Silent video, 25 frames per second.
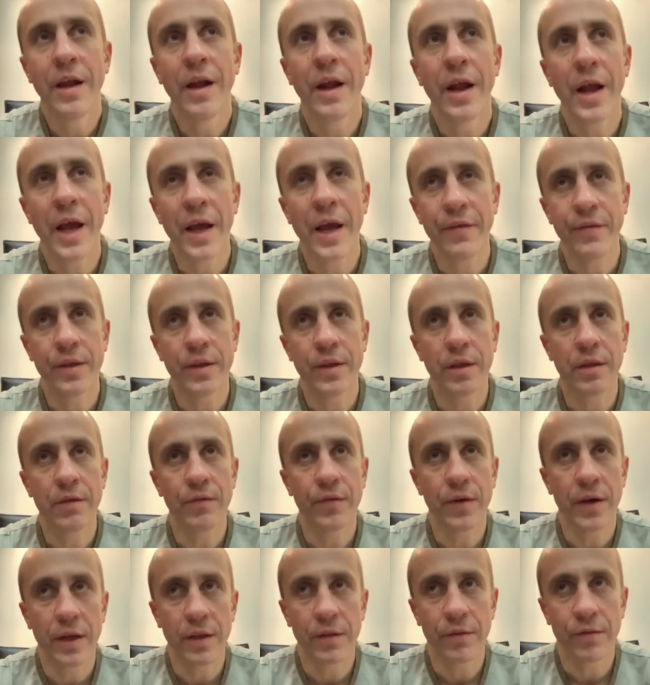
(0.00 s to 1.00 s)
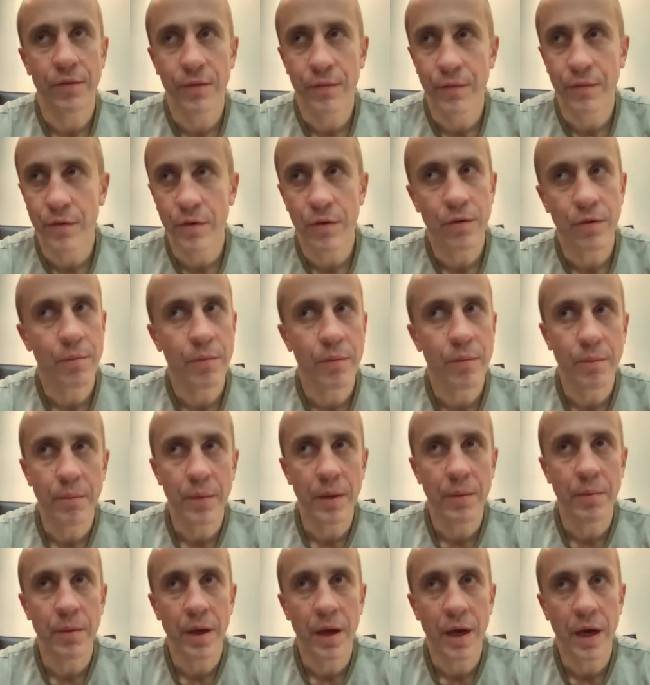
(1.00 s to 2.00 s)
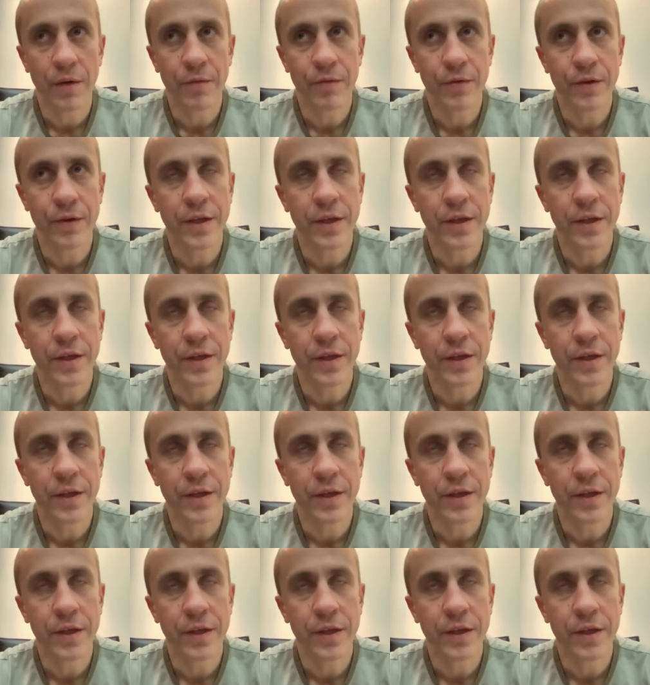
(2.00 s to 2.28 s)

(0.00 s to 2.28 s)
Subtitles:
having this FUD for maybe half